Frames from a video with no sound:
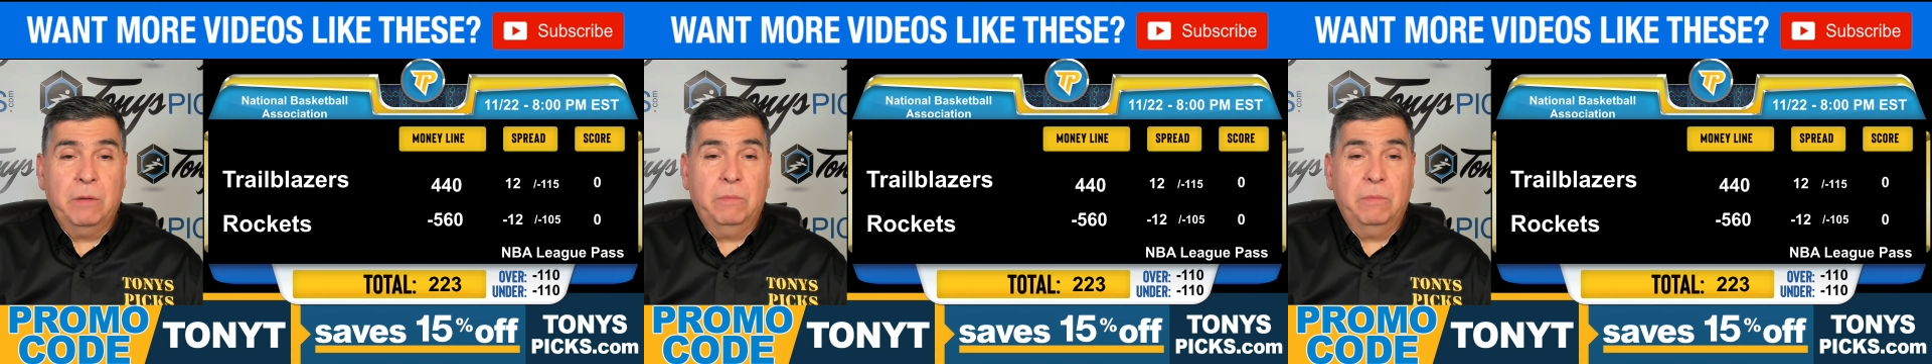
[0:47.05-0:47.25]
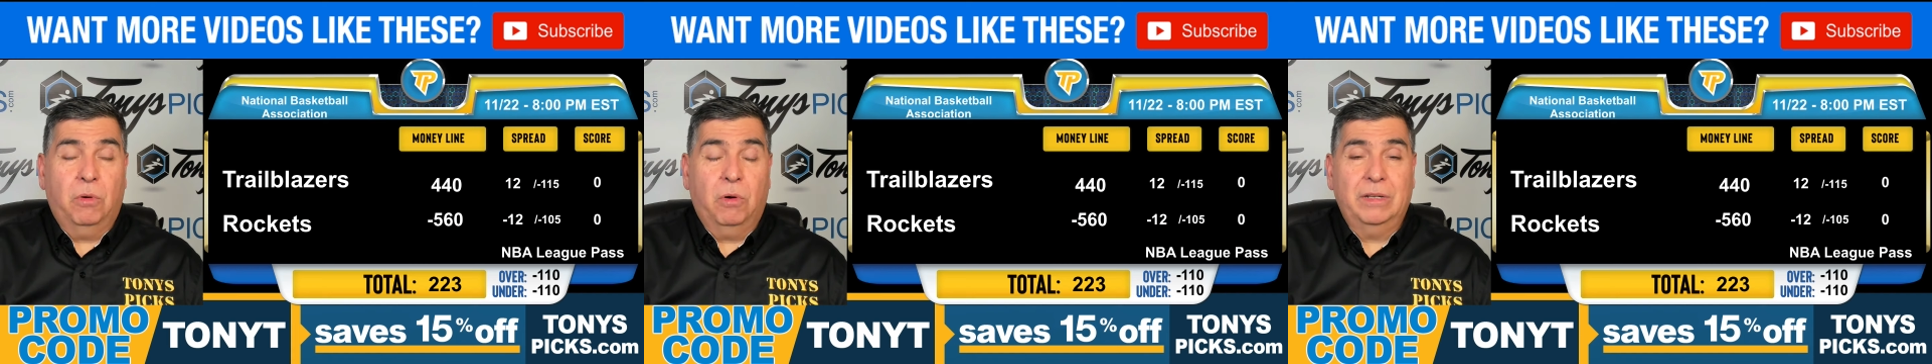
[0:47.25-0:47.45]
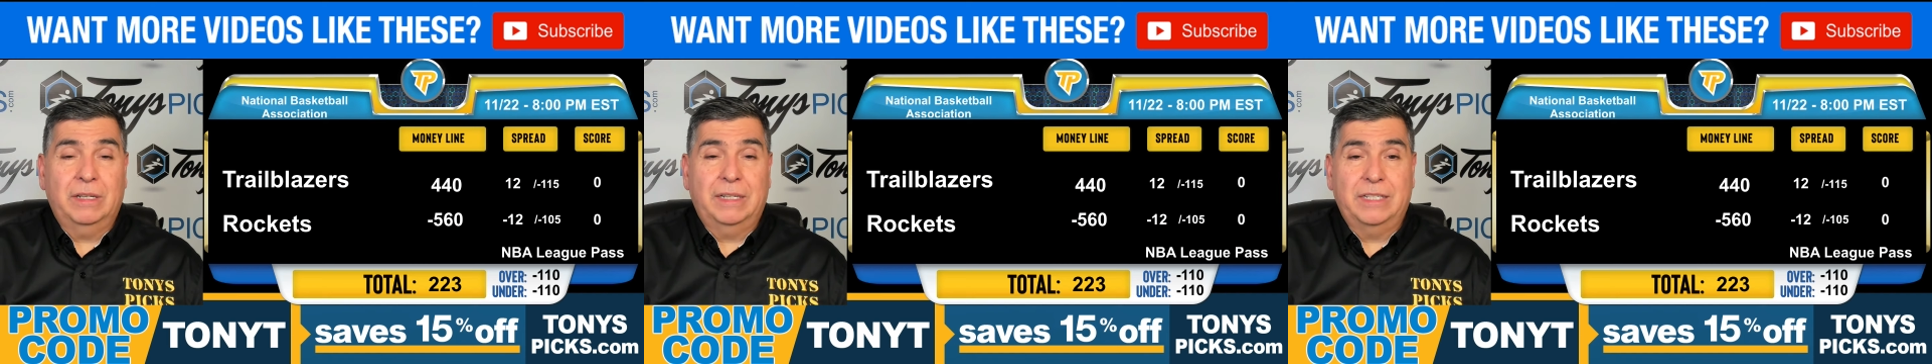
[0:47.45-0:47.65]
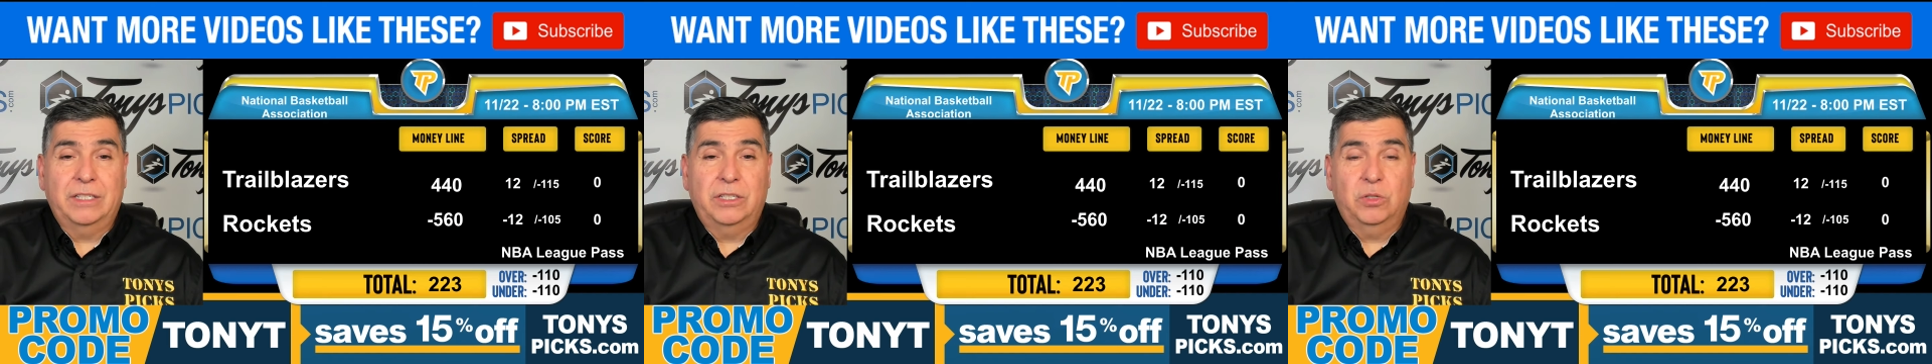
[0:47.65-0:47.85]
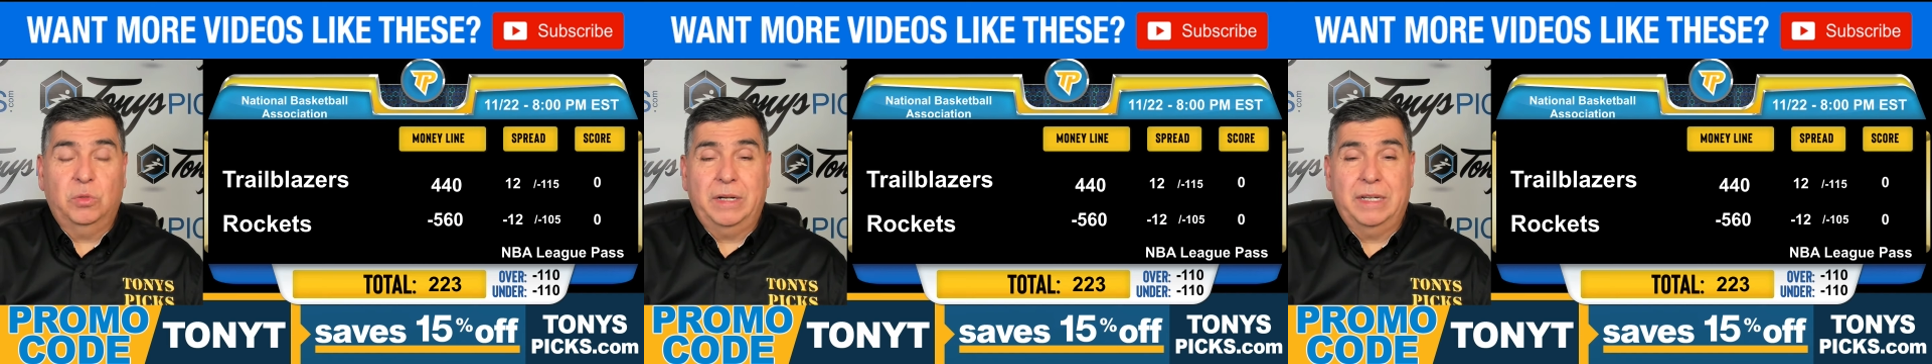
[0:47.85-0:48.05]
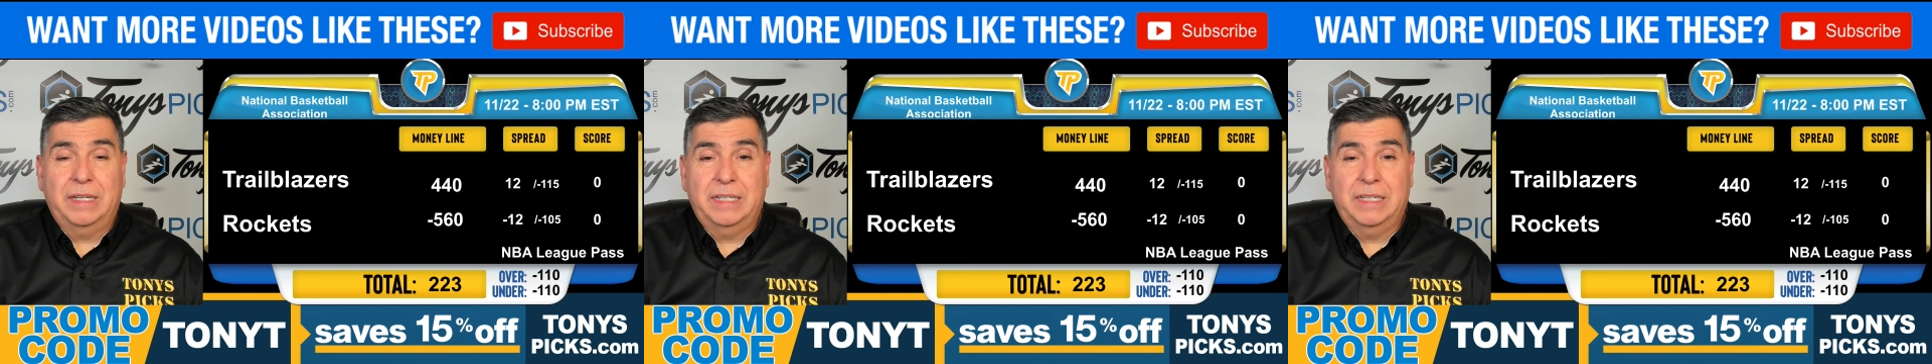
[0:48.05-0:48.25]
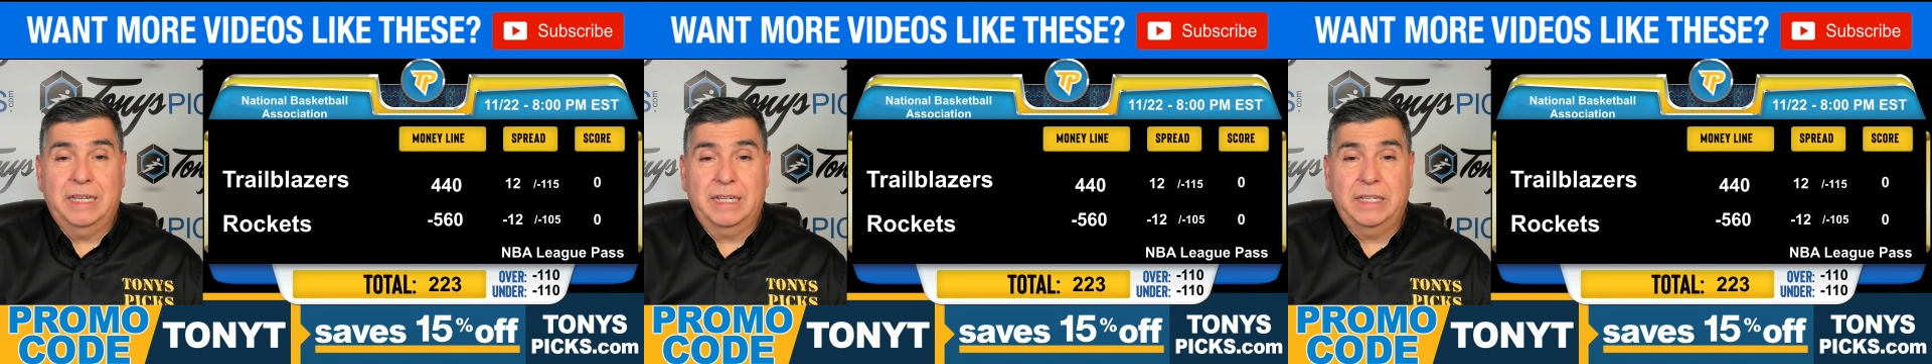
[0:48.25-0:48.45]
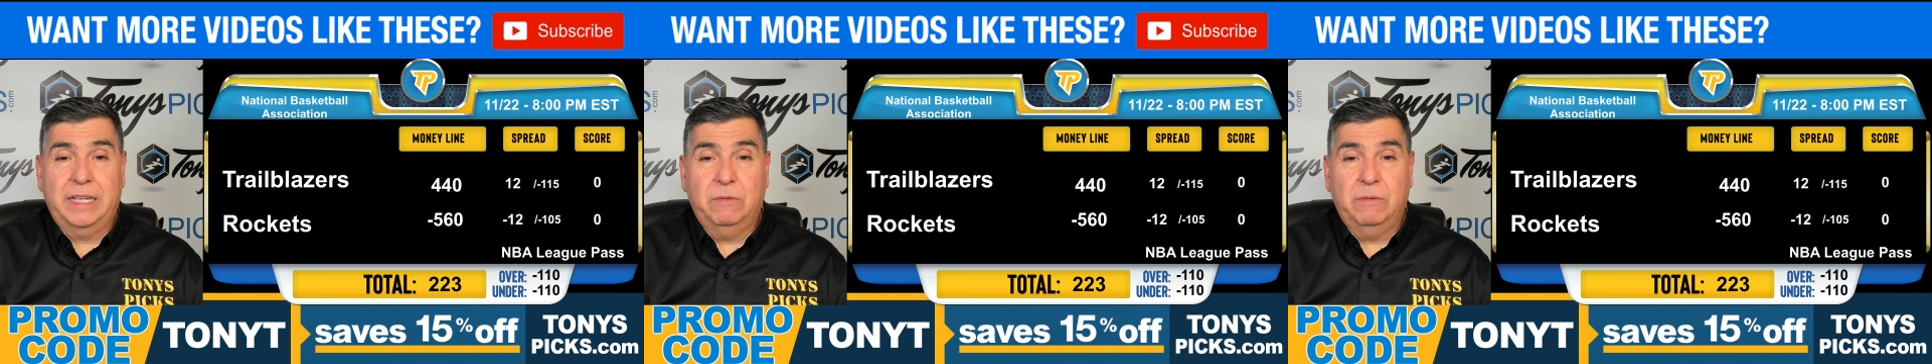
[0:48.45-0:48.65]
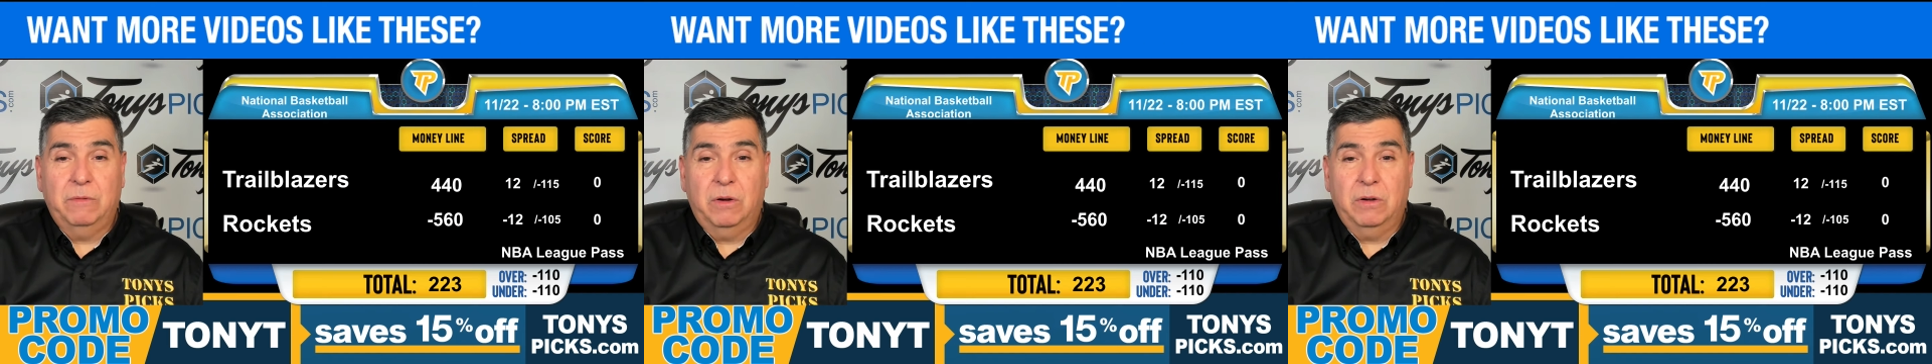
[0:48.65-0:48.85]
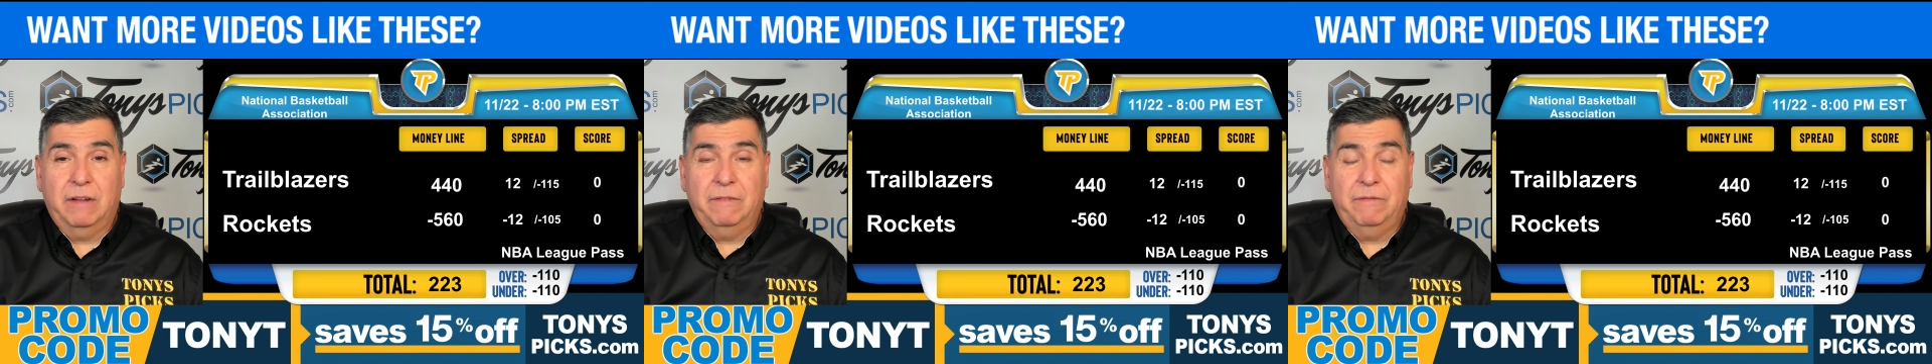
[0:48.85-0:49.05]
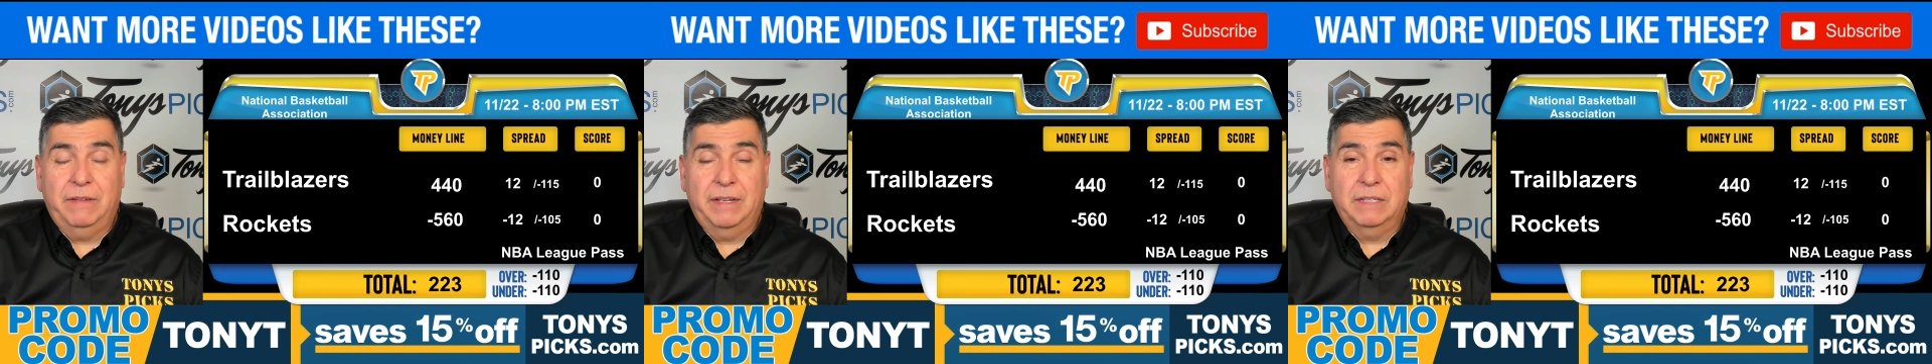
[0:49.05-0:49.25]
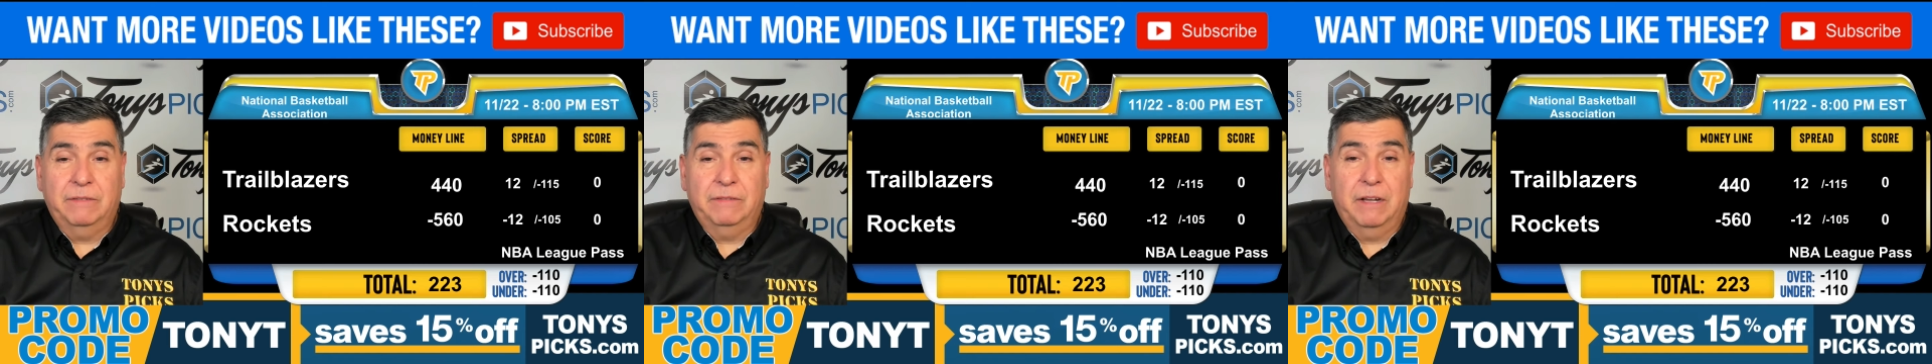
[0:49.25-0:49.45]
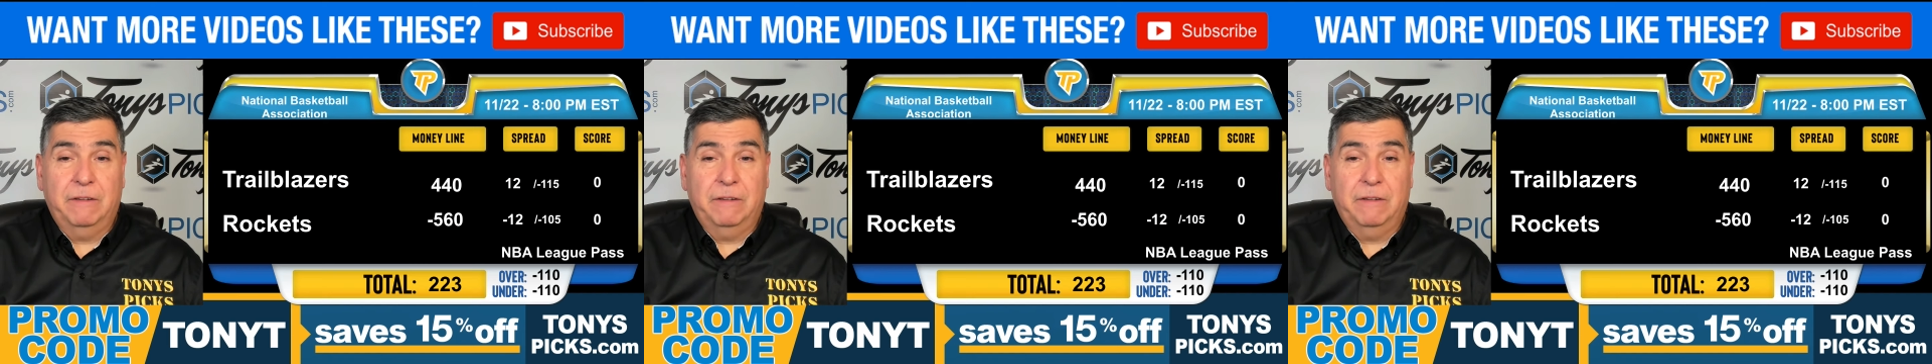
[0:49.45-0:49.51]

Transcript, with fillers: Portland is 26 in road offensive